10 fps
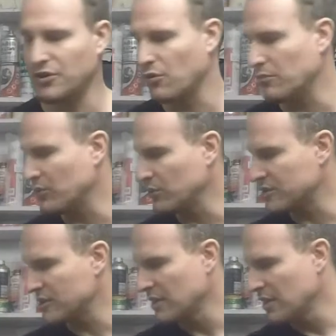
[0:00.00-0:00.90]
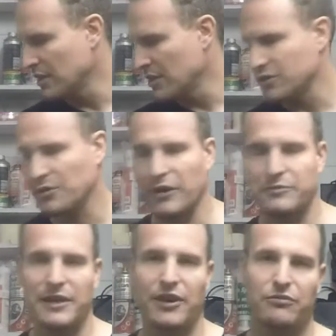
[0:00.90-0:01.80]
or bolts, so I'm going to have
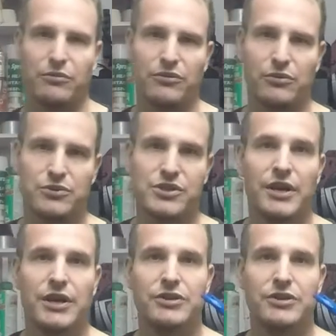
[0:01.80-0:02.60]
to be careful with those.